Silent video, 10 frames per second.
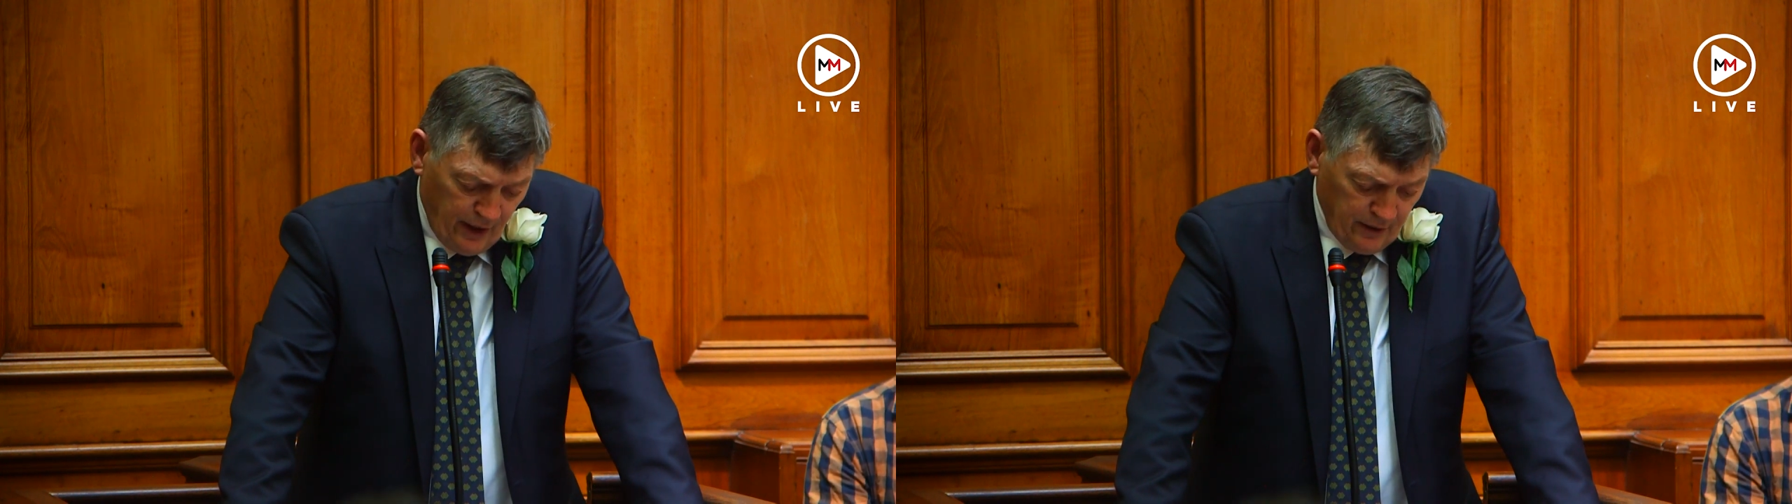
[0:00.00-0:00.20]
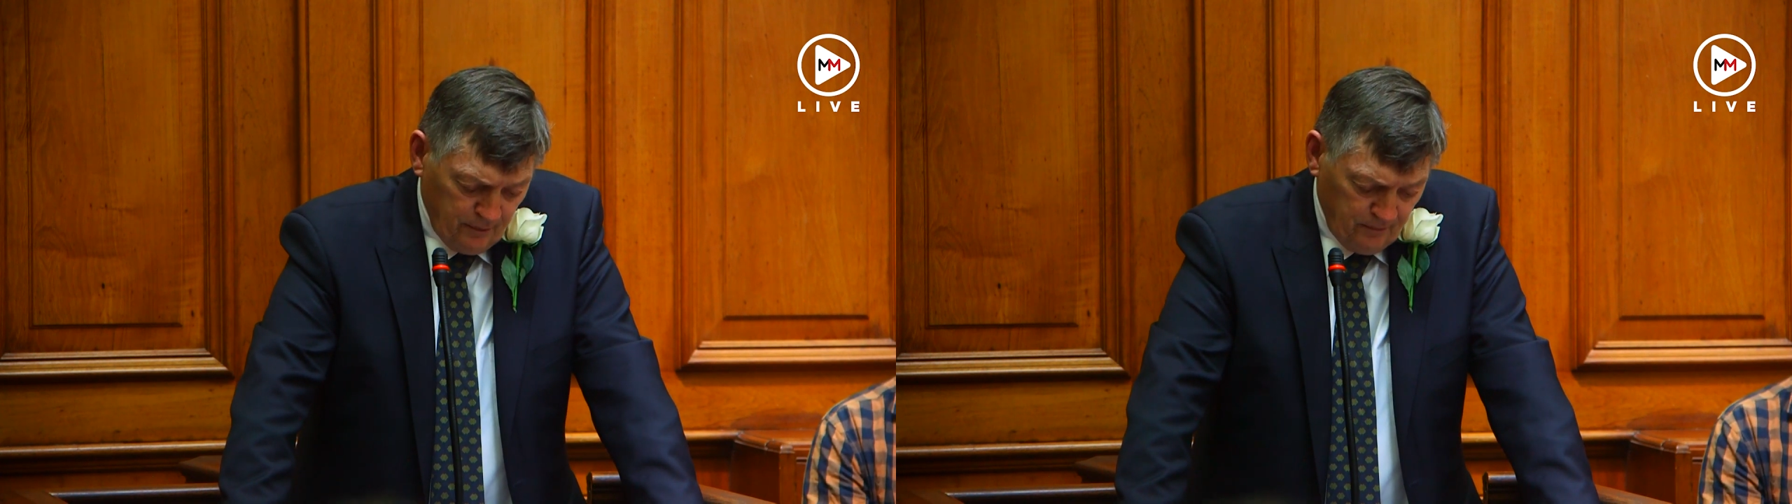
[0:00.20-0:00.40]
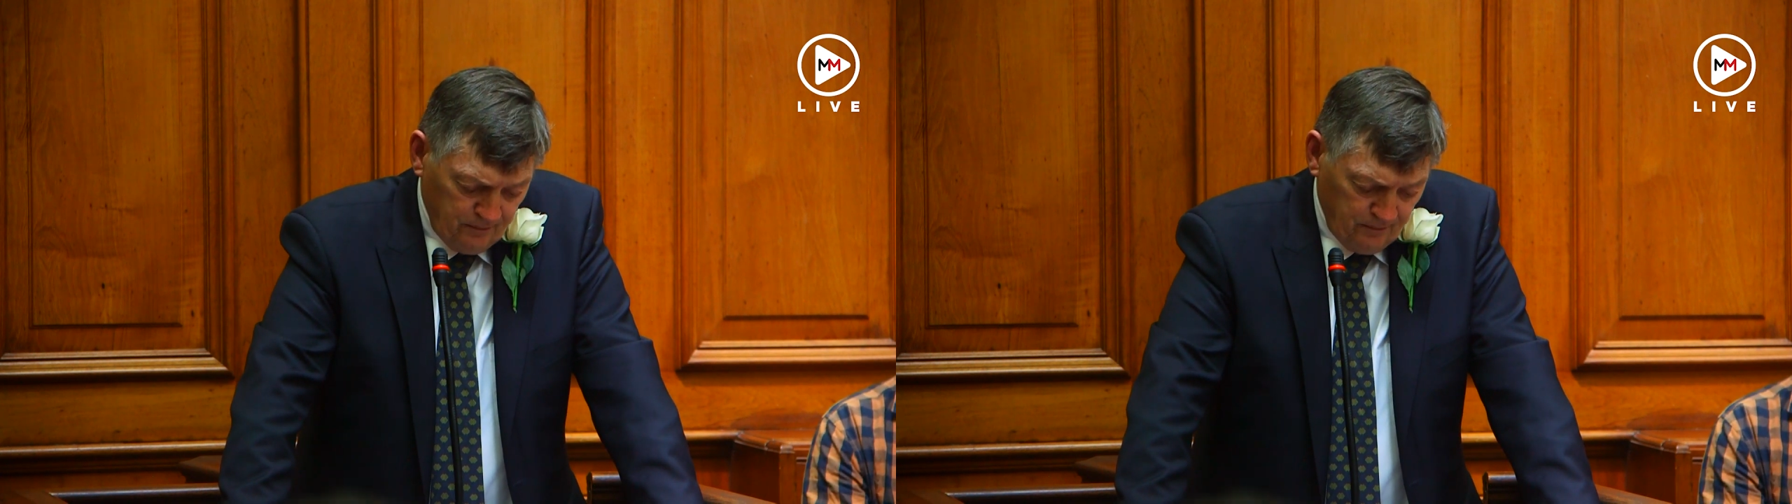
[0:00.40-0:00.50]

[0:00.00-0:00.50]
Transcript: that.